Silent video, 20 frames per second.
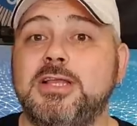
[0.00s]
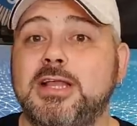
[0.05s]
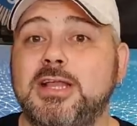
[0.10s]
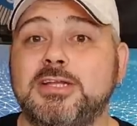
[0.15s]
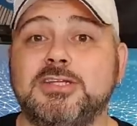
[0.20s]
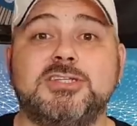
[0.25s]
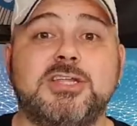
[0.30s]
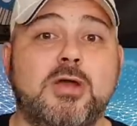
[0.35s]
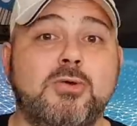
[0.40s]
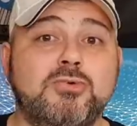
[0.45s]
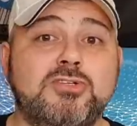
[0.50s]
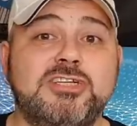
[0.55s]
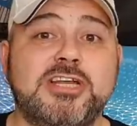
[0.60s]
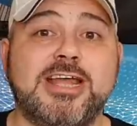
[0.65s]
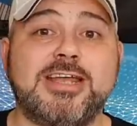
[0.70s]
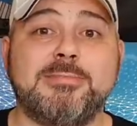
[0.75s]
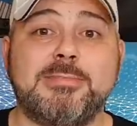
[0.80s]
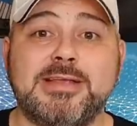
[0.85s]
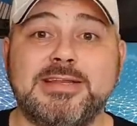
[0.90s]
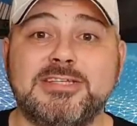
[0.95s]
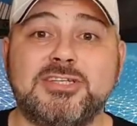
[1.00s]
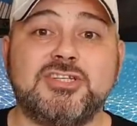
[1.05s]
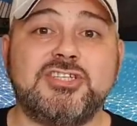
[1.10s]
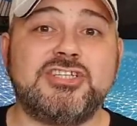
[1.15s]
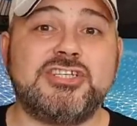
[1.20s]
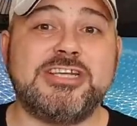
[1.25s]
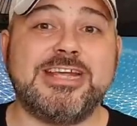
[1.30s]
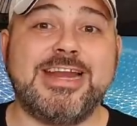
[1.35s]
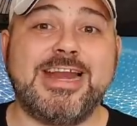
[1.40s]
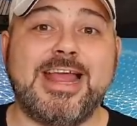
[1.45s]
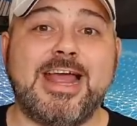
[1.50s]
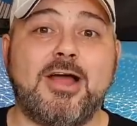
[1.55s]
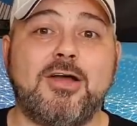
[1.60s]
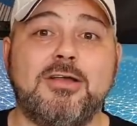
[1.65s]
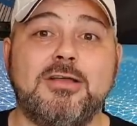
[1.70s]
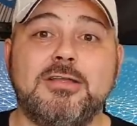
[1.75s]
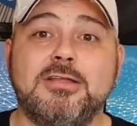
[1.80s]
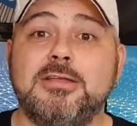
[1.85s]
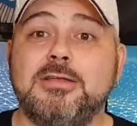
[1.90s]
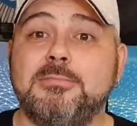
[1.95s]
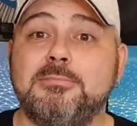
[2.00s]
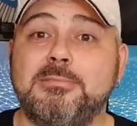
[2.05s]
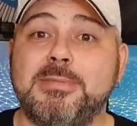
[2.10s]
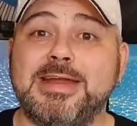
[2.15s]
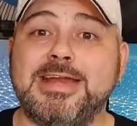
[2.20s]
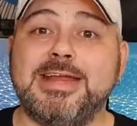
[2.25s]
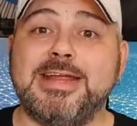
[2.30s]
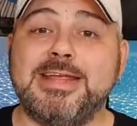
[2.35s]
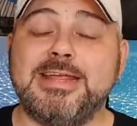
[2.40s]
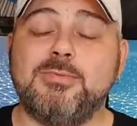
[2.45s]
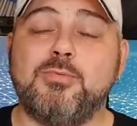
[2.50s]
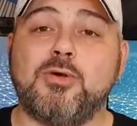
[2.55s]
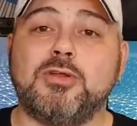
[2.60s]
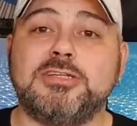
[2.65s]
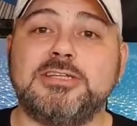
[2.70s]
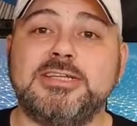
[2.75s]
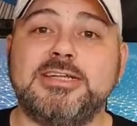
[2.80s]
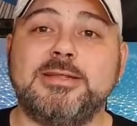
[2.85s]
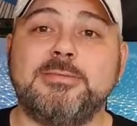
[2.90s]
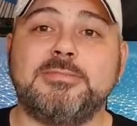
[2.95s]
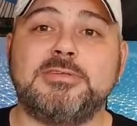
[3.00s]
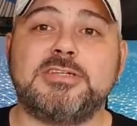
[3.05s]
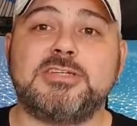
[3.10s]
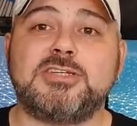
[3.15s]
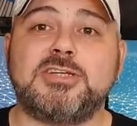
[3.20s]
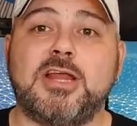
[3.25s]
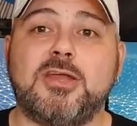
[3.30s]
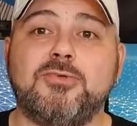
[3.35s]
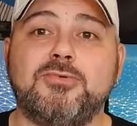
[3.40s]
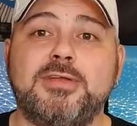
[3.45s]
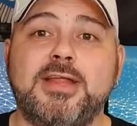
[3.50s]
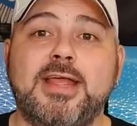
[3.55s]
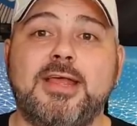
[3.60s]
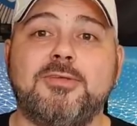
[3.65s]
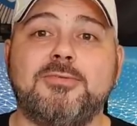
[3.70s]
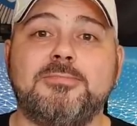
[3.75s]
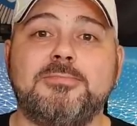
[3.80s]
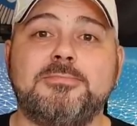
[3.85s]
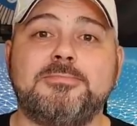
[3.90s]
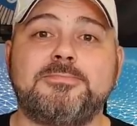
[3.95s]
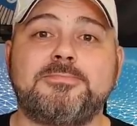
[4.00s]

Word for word: and told Jamie to chill out, meaning he wanted him to slow down.